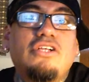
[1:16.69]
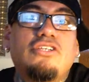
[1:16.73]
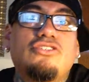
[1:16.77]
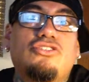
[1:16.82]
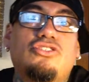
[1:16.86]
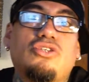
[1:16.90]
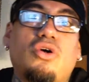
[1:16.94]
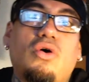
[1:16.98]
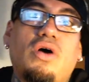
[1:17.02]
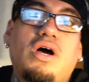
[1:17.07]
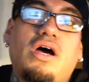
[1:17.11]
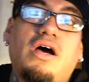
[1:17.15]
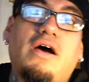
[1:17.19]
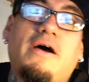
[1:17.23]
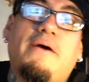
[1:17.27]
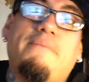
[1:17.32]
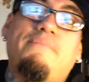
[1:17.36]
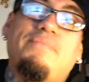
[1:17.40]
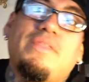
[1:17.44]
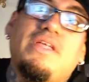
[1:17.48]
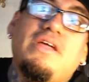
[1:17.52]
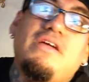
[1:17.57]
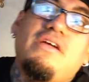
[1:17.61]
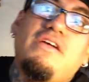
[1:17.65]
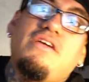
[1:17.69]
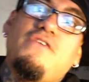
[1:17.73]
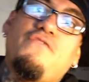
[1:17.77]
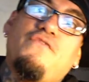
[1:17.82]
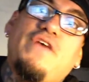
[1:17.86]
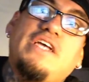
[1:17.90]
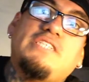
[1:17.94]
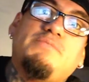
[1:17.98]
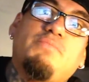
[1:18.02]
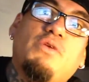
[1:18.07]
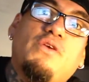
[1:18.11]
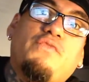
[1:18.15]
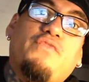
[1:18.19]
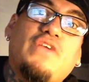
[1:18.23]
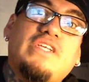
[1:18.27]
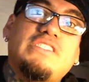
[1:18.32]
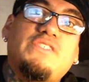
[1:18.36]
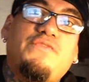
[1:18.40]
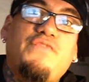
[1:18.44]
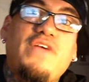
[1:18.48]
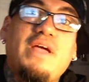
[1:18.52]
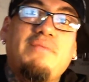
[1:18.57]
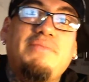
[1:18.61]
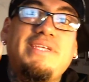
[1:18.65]
So, uh, Facebook
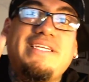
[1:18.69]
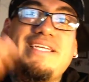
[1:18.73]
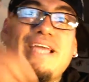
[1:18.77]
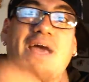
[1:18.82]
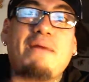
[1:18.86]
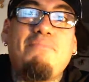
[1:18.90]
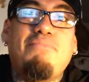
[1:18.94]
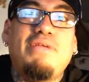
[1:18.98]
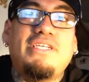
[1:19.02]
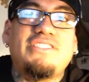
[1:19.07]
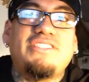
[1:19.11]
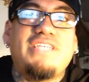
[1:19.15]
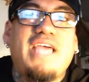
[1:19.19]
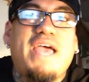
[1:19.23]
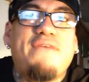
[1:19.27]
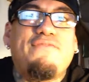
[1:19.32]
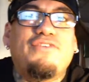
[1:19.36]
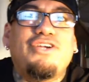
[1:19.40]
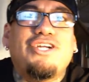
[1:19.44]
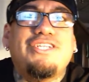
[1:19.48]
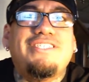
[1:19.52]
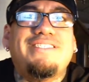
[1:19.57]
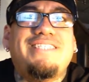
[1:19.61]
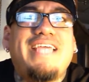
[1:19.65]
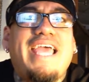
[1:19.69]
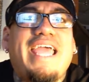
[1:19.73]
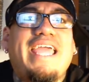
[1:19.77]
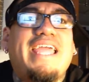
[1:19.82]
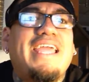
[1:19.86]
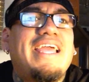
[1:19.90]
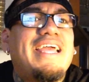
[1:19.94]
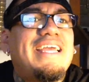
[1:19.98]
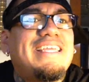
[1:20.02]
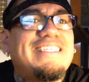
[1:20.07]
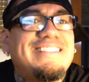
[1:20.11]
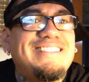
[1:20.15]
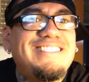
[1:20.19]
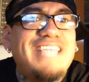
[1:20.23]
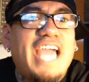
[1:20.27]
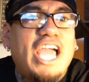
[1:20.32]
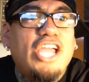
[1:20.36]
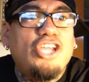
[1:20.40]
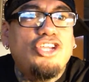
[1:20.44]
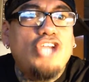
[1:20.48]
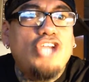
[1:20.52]
friends and family, God bless you. Have a good day. Yeah,